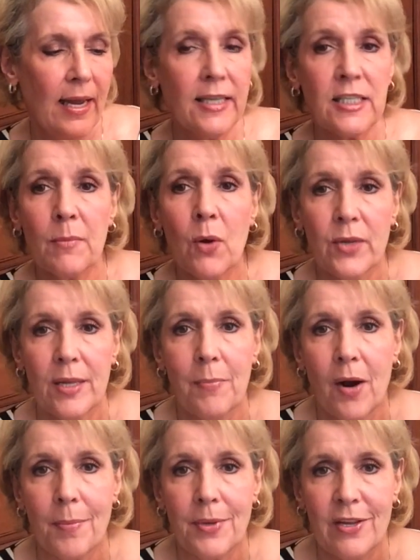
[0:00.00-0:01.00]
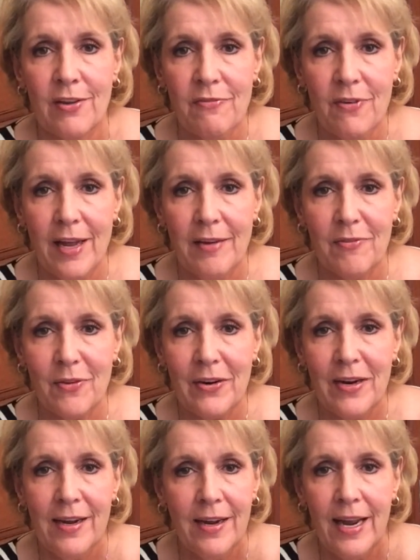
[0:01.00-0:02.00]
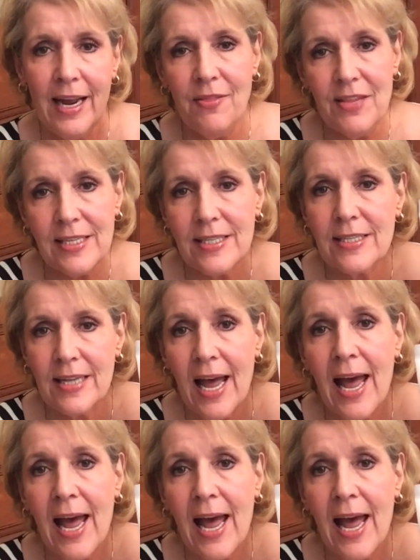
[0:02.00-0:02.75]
smoky barbecue flavor. And this is a